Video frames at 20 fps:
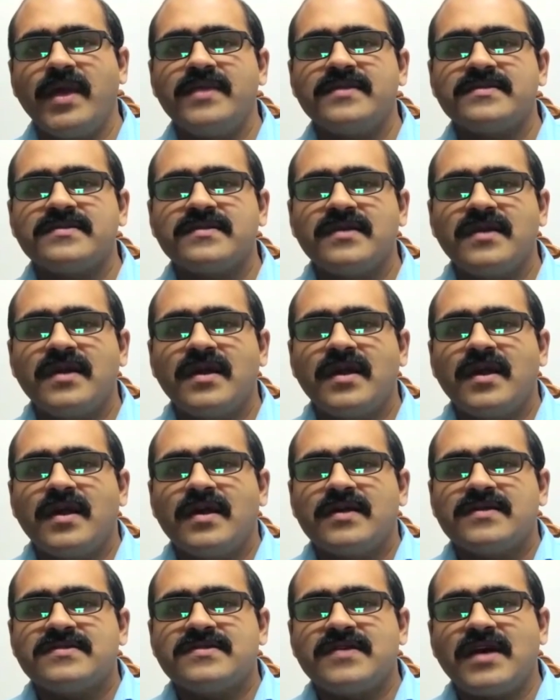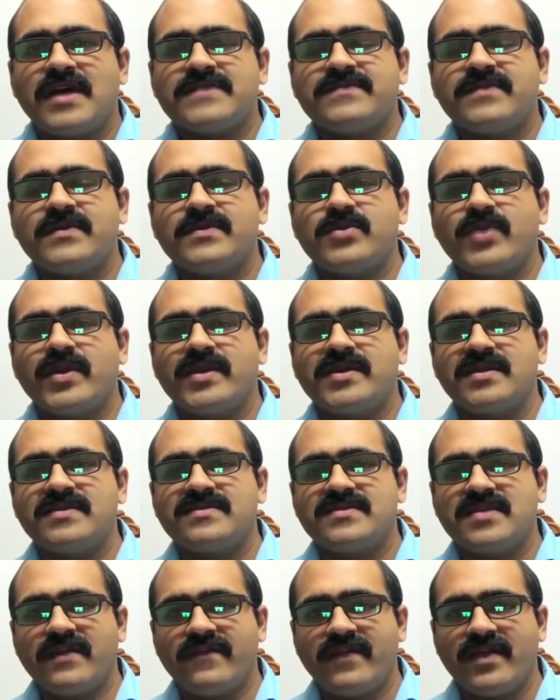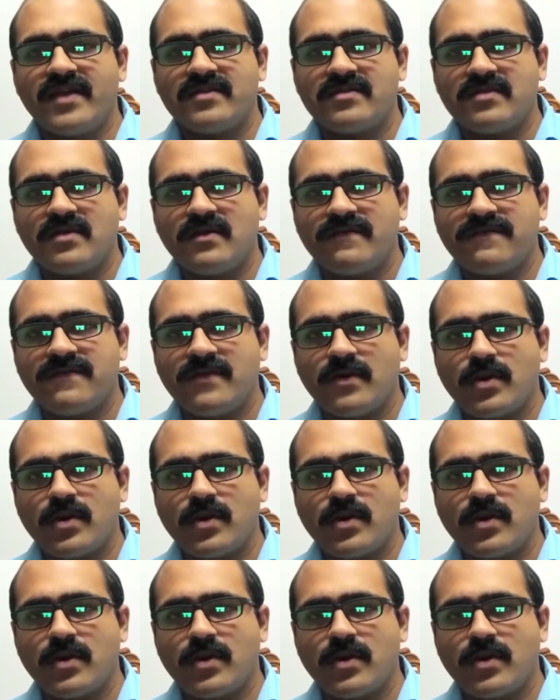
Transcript: starts from 27th of August.